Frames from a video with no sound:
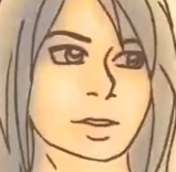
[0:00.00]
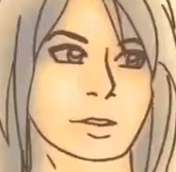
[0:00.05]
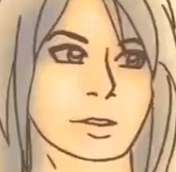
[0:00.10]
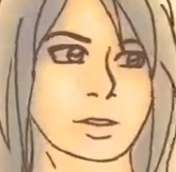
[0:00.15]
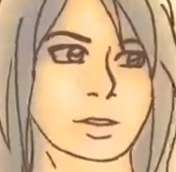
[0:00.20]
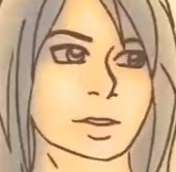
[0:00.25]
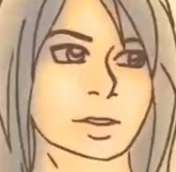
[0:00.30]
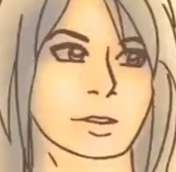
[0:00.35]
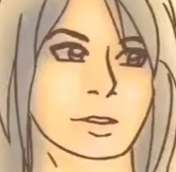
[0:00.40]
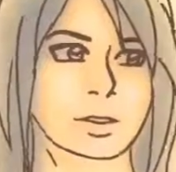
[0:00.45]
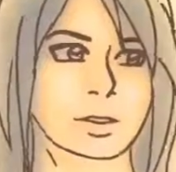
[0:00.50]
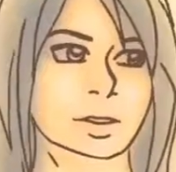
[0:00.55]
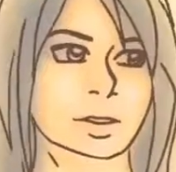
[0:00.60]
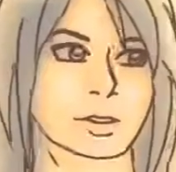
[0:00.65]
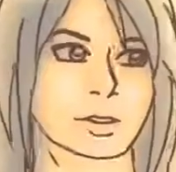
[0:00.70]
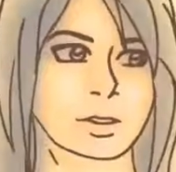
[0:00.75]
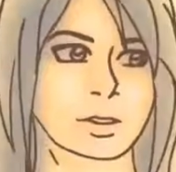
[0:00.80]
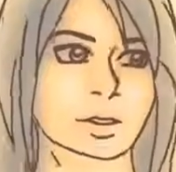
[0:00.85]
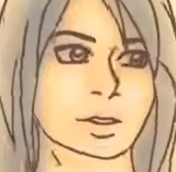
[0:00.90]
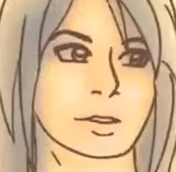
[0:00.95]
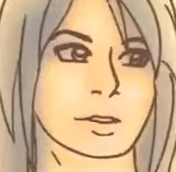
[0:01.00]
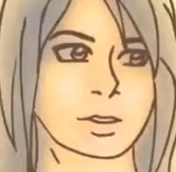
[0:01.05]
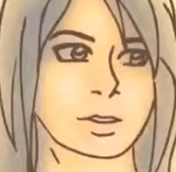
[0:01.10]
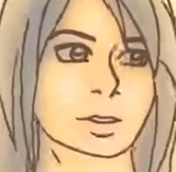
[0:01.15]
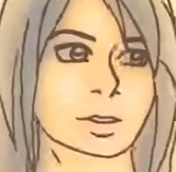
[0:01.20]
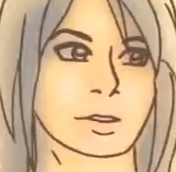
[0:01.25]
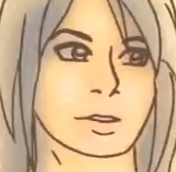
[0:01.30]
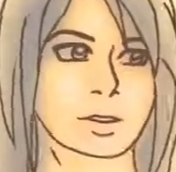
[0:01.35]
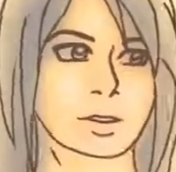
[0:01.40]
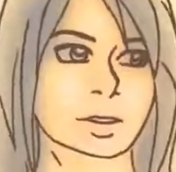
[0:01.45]
Whatever the case, it
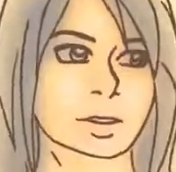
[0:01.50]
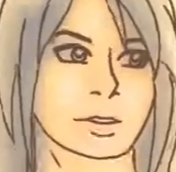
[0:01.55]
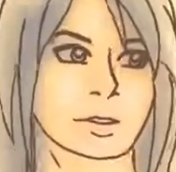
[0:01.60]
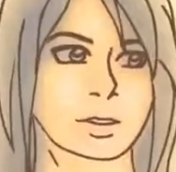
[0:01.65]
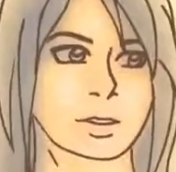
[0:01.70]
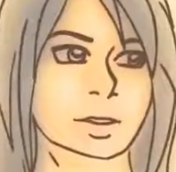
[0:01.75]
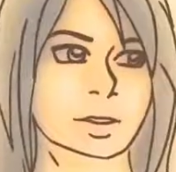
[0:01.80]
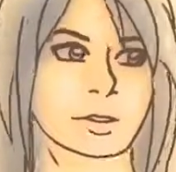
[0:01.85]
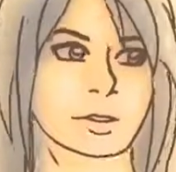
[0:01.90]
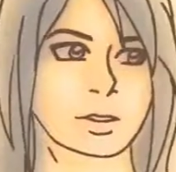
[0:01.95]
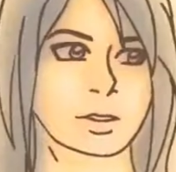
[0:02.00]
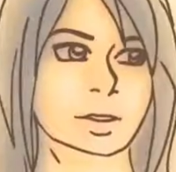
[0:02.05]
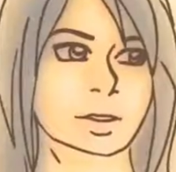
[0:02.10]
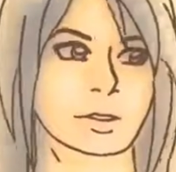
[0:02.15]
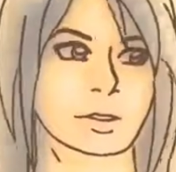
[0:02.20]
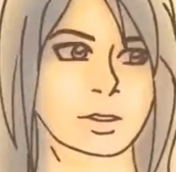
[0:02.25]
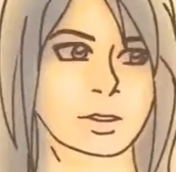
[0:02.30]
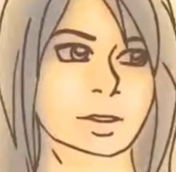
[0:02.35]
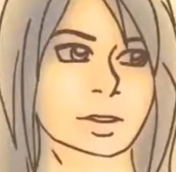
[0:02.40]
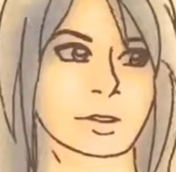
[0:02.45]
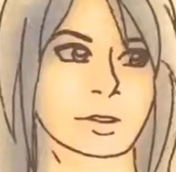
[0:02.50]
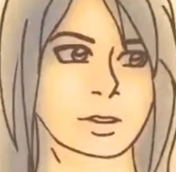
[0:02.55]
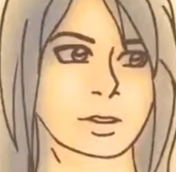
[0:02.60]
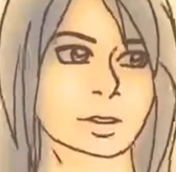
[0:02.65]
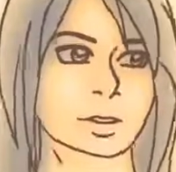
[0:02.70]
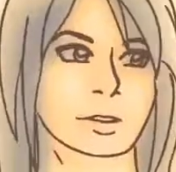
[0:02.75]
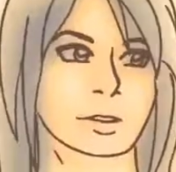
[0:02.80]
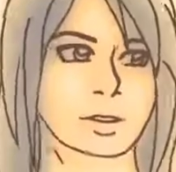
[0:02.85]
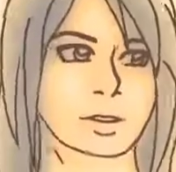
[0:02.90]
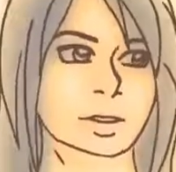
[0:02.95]
explains why I ended up abandoning Gary last
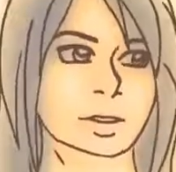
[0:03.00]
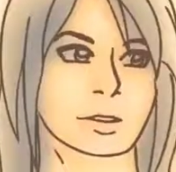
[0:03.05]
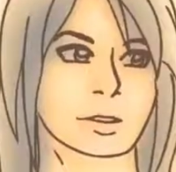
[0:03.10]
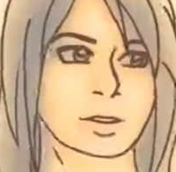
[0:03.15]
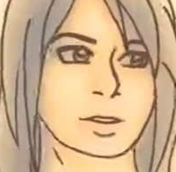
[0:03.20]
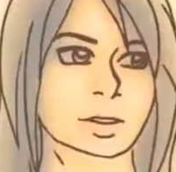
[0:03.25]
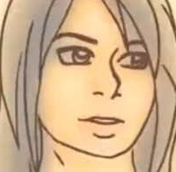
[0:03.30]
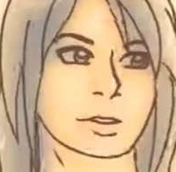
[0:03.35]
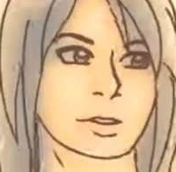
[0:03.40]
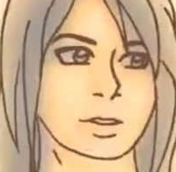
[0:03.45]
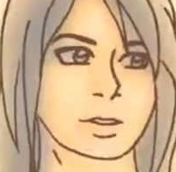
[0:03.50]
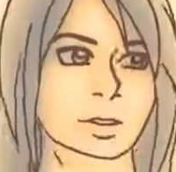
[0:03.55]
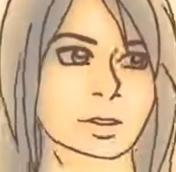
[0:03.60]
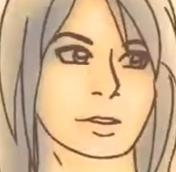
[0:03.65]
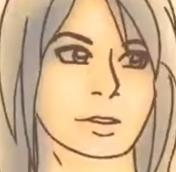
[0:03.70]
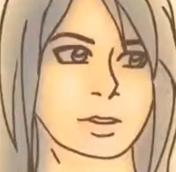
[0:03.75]
night a little,